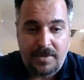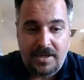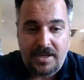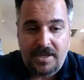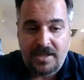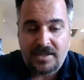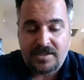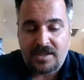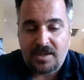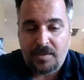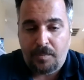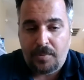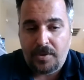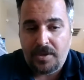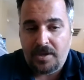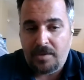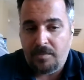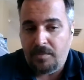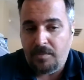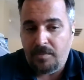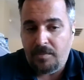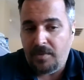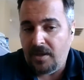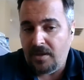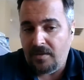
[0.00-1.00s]
I mean, he's the
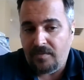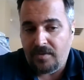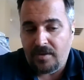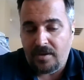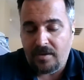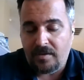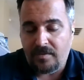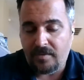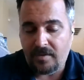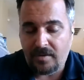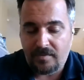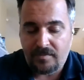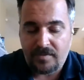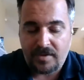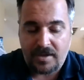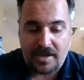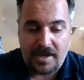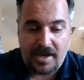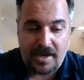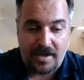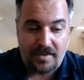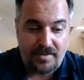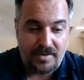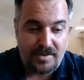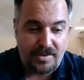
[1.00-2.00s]
epitome of a
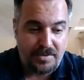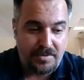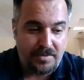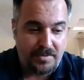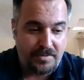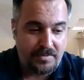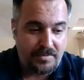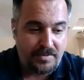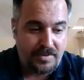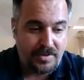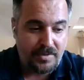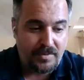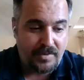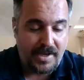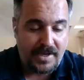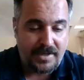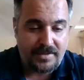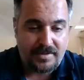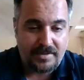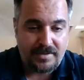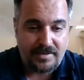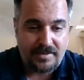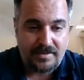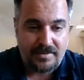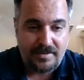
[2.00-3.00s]
guy that you like
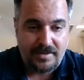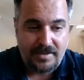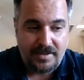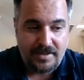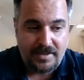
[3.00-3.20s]
to